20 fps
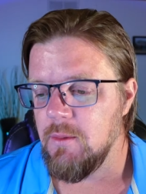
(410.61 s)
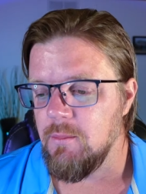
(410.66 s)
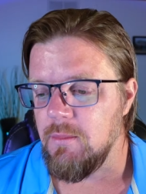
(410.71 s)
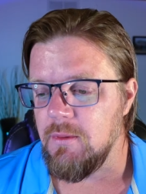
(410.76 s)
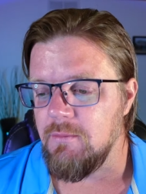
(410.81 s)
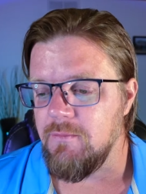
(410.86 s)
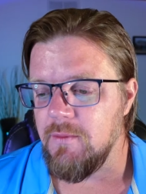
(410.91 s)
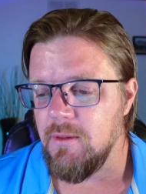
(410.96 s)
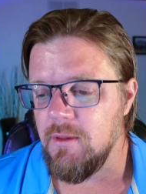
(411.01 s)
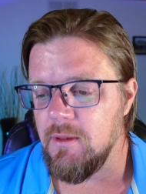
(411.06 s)

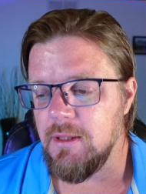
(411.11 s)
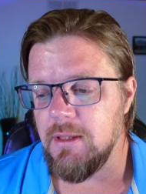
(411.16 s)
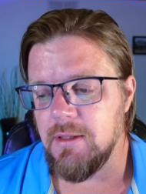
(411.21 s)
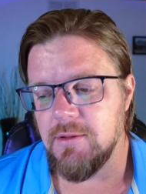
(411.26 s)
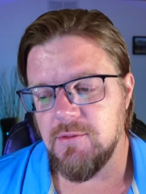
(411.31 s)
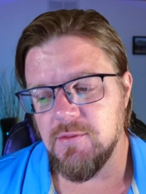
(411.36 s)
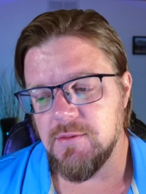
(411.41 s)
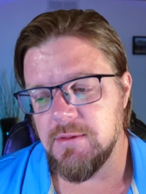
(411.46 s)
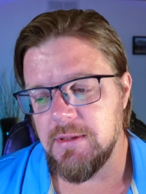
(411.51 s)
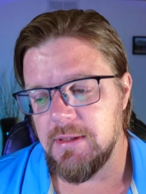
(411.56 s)
But very
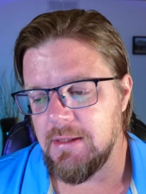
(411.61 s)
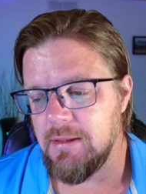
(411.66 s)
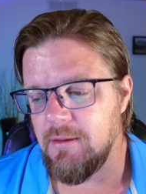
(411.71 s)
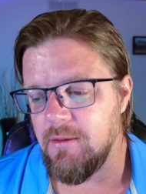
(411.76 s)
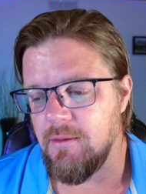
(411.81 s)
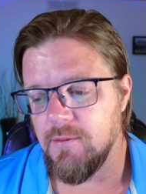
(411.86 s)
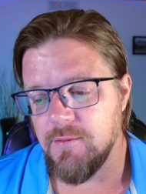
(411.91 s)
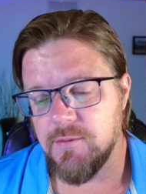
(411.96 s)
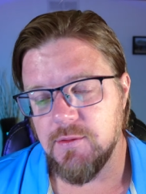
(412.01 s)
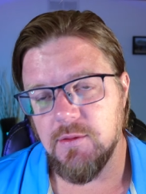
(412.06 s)
interesting and
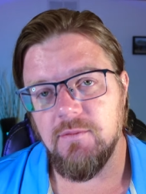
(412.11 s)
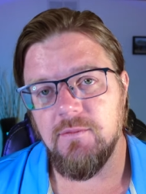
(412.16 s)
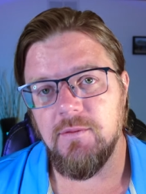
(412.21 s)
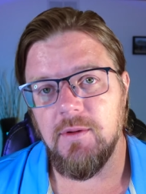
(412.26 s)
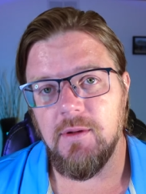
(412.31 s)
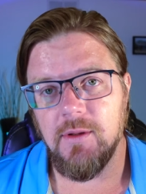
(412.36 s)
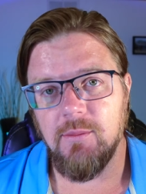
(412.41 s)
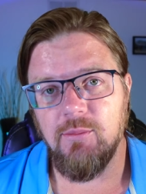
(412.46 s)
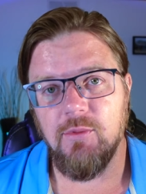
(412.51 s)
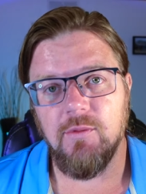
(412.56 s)
also
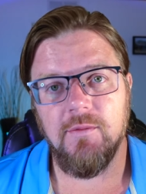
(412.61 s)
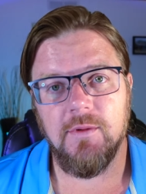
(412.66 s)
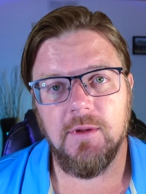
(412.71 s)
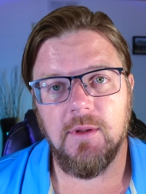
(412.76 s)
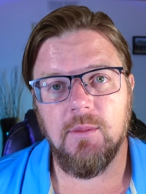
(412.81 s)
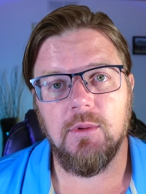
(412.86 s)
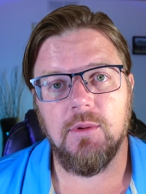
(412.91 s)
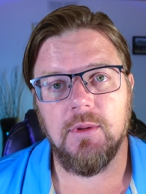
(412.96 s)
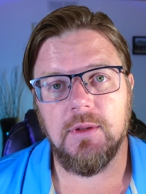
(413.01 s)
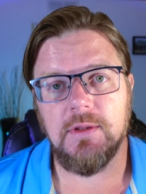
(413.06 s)
very
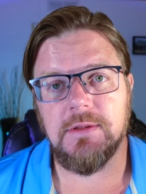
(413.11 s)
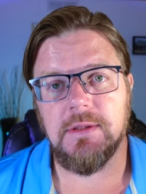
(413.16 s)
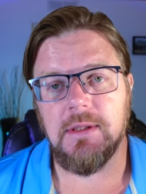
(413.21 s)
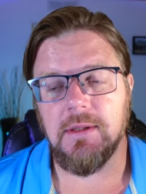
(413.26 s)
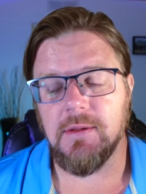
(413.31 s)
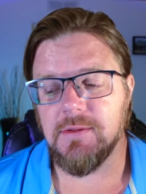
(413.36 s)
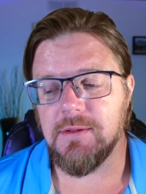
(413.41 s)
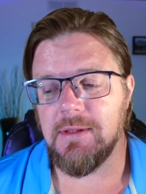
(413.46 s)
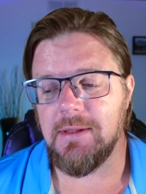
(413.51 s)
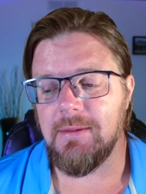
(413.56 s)
preventable. It
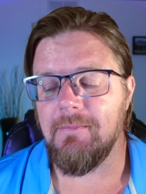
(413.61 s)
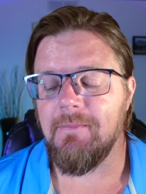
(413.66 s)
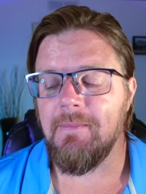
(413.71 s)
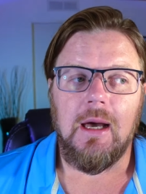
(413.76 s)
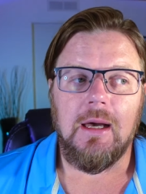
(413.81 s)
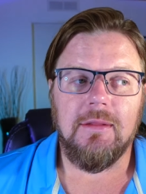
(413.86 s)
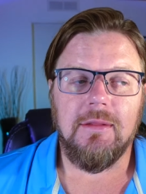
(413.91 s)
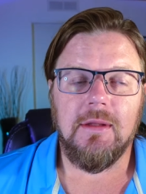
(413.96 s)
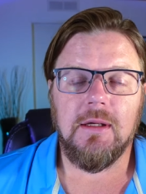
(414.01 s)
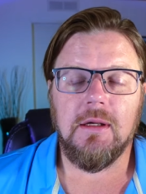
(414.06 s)
sounds like
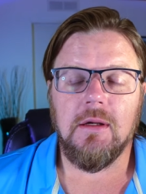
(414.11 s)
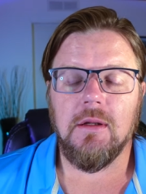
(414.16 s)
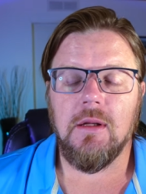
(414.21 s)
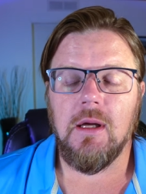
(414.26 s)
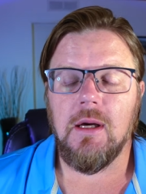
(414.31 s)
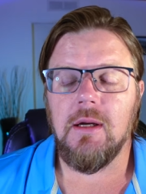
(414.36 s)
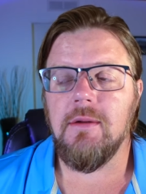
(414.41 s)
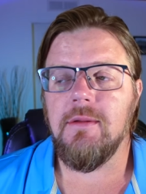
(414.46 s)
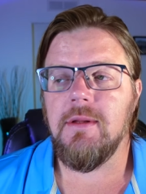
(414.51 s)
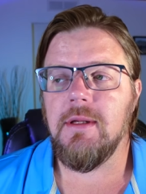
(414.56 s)
I think a
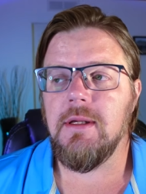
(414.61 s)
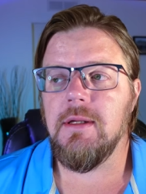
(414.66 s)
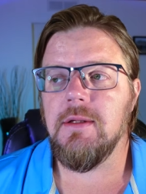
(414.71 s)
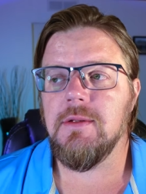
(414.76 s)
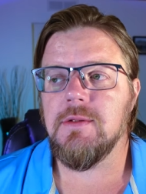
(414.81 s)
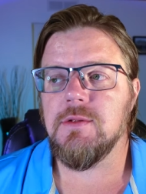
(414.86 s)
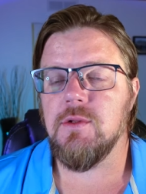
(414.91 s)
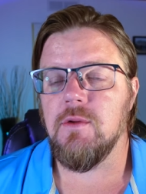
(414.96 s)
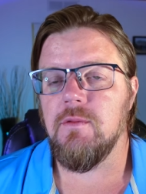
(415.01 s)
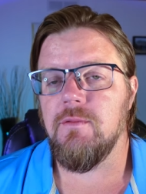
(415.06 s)
lot of
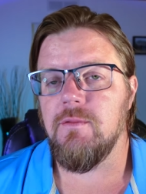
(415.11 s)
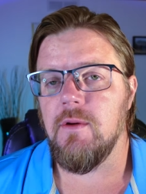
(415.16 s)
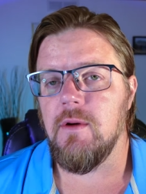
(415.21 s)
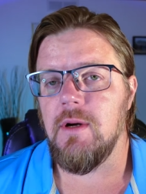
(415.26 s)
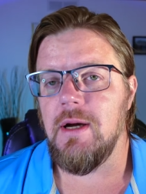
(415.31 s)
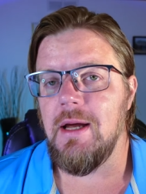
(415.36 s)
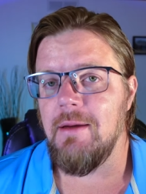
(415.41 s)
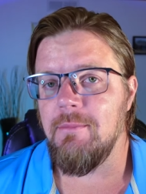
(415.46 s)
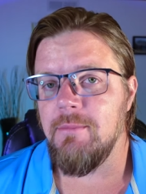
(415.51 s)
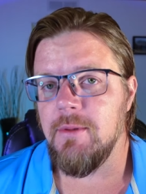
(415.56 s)
these so far
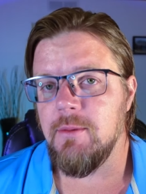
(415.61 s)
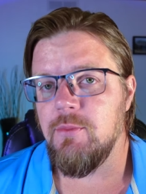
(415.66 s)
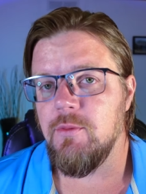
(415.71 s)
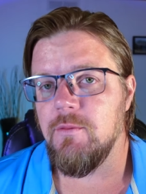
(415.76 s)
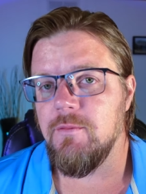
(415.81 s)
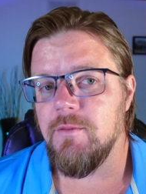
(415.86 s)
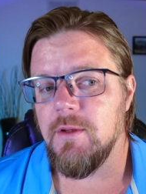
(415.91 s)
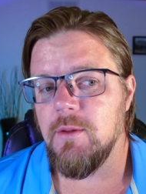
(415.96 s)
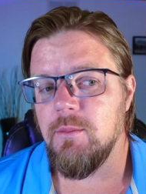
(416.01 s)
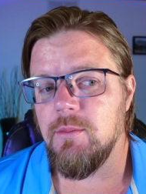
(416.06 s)
have been
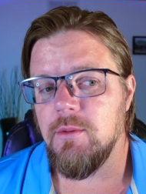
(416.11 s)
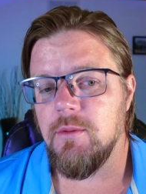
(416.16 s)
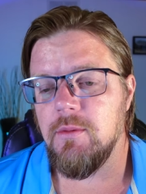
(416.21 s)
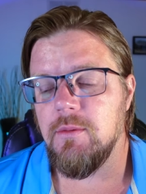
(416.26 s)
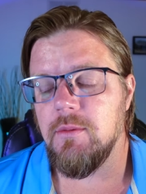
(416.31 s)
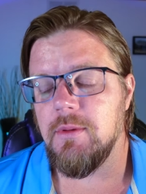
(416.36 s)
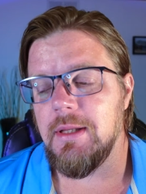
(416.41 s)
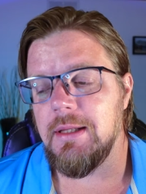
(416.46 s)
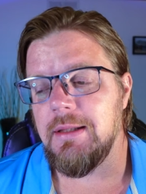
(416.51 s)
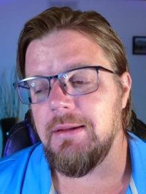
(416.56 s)

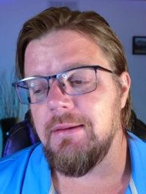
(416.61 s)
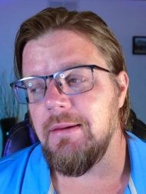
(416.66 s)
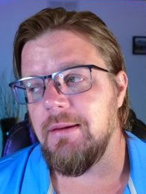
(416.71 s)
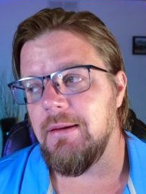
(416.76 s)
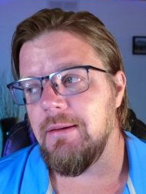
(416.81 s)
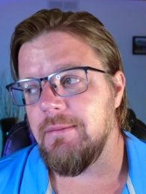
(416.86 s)
preventable, like